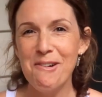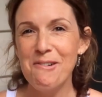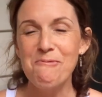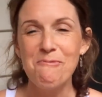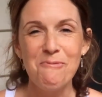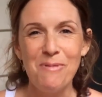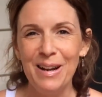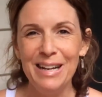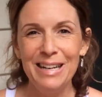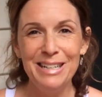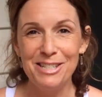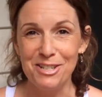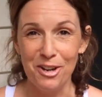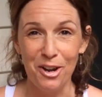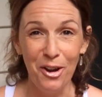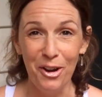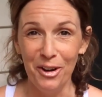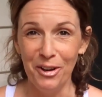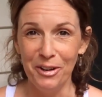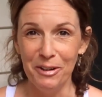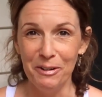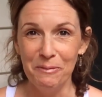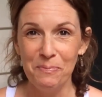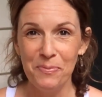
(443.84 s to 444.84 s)
We
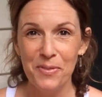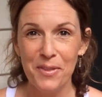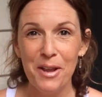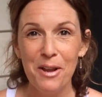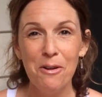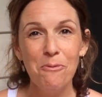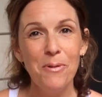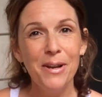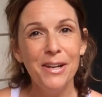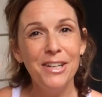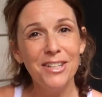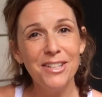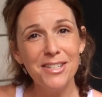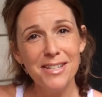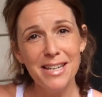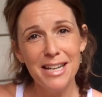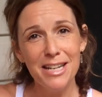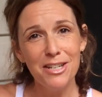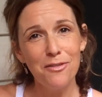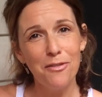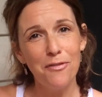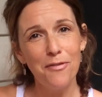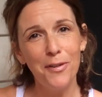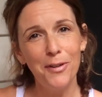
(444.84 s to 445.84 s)
don't. We just
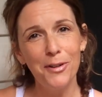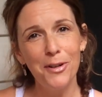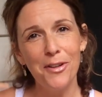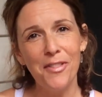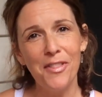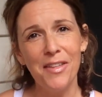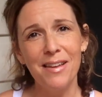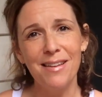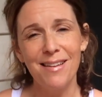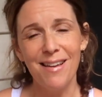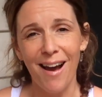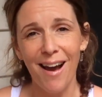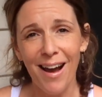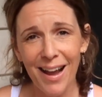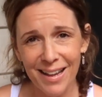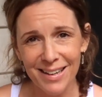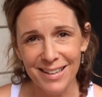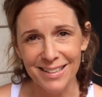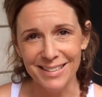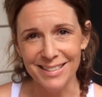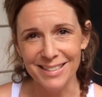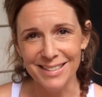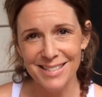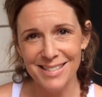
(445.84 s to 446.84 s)
need to follow the
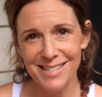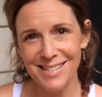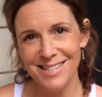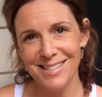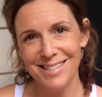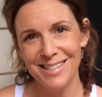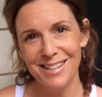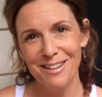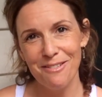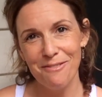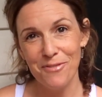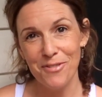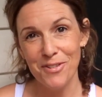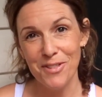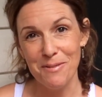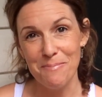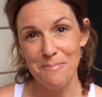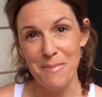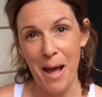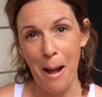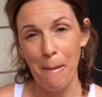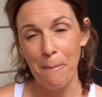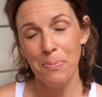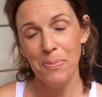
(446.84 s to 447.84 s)
guidance for the
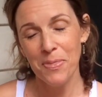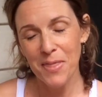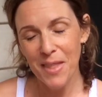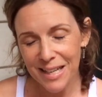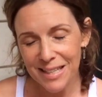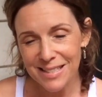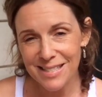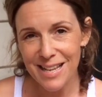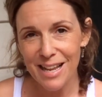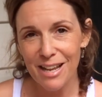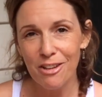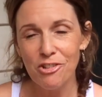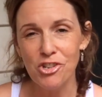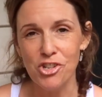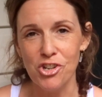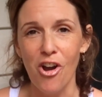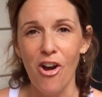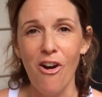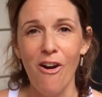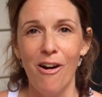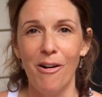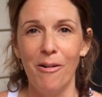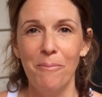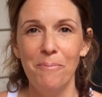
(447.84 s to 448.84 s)
map. That's our
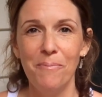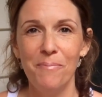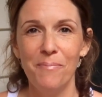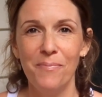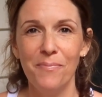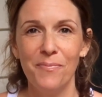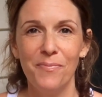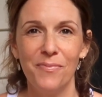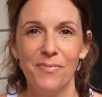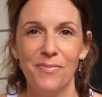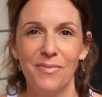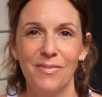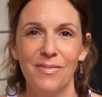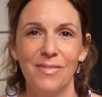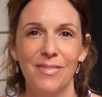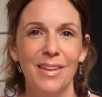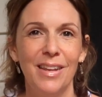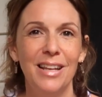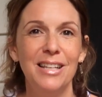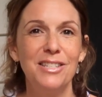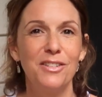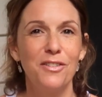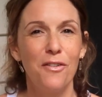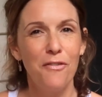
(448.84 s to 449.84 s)
job,
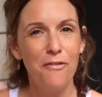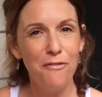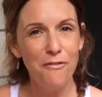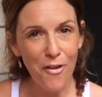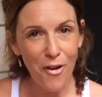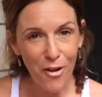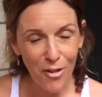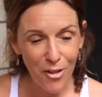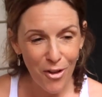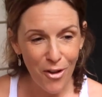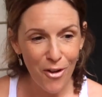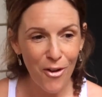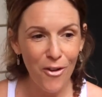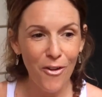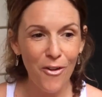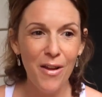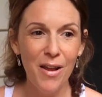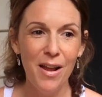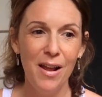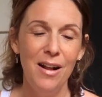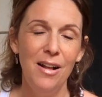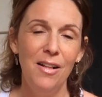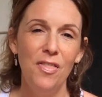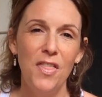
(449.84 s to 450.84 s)
is to follow
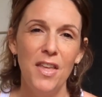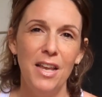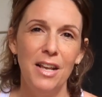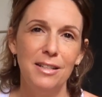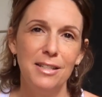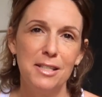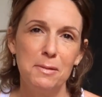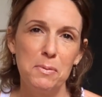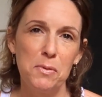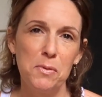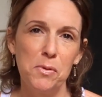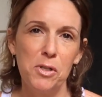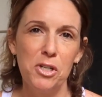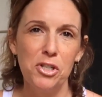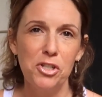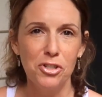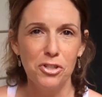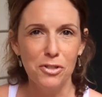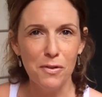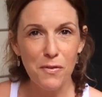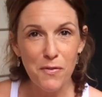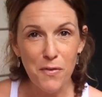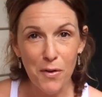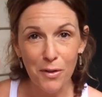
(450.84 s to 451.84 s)
the
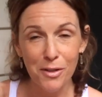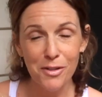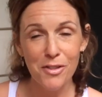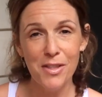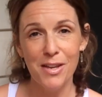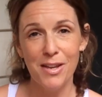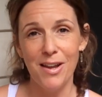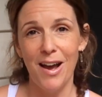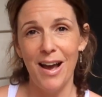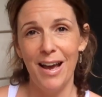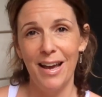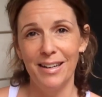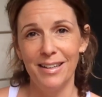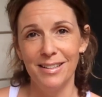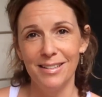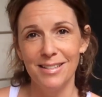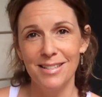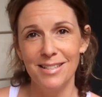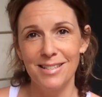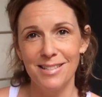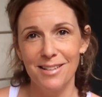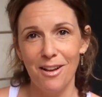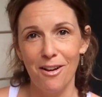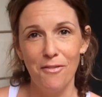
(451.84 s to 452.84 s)
inspiration, to follow the
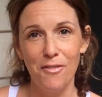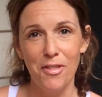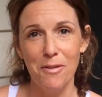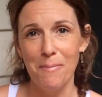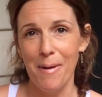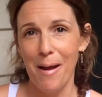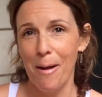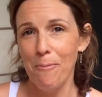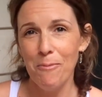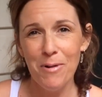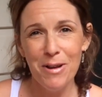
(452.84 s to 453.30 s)
guidance of the map.